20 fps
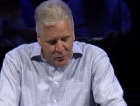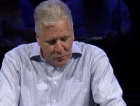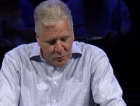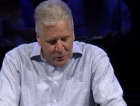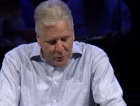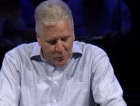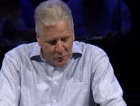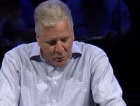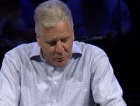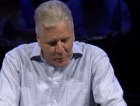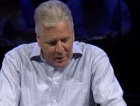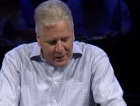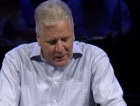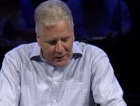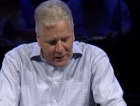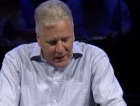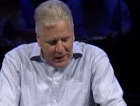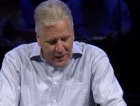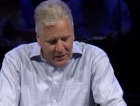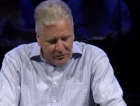We, we read it
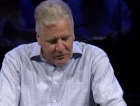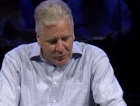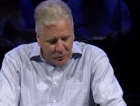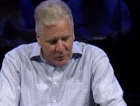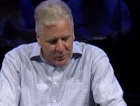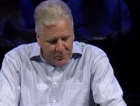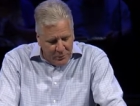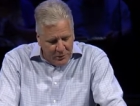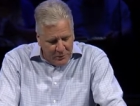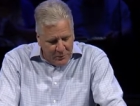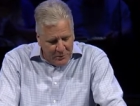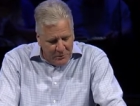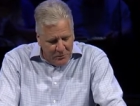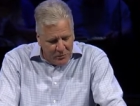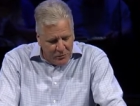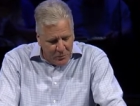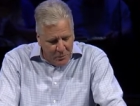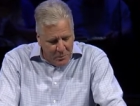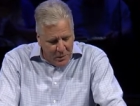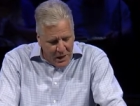last week, but let me
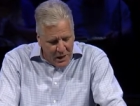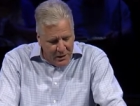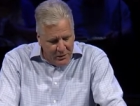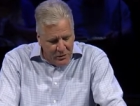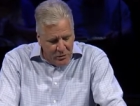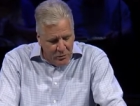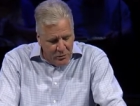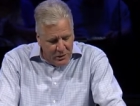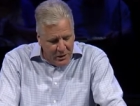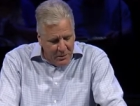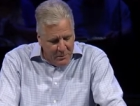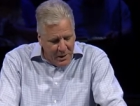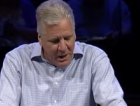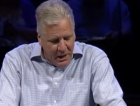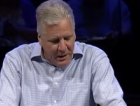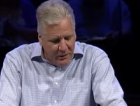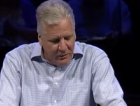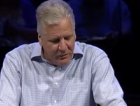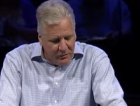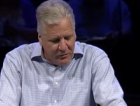just remind you
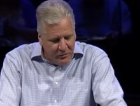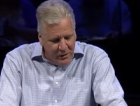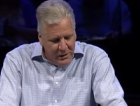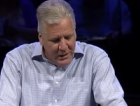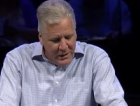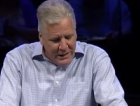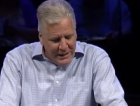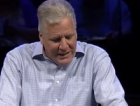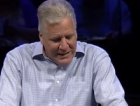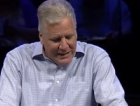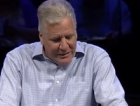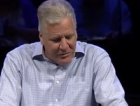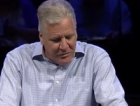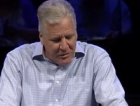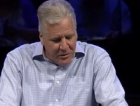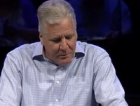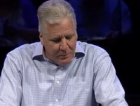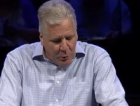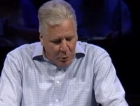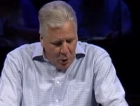Nehemiah is, is
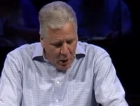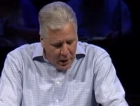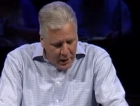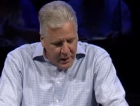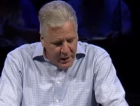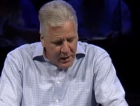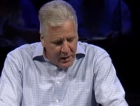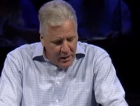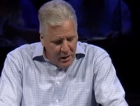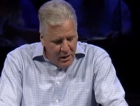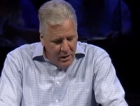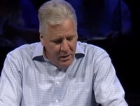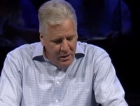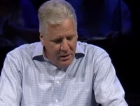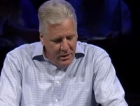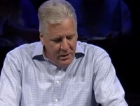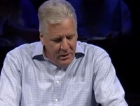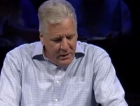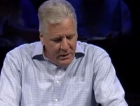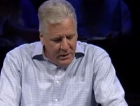uh, praying
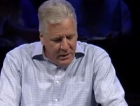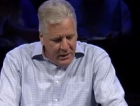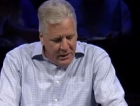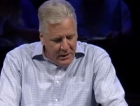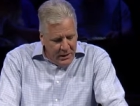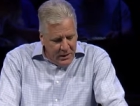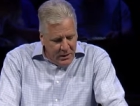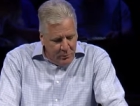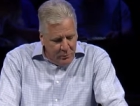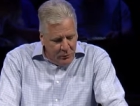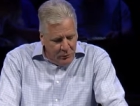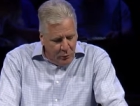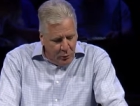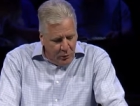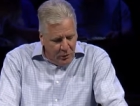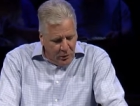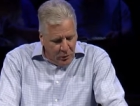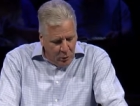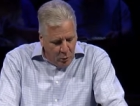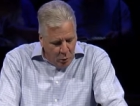uh, before
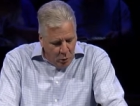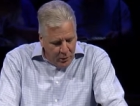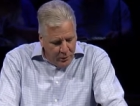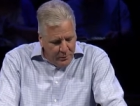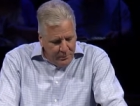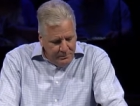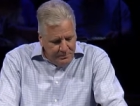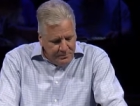the Lord.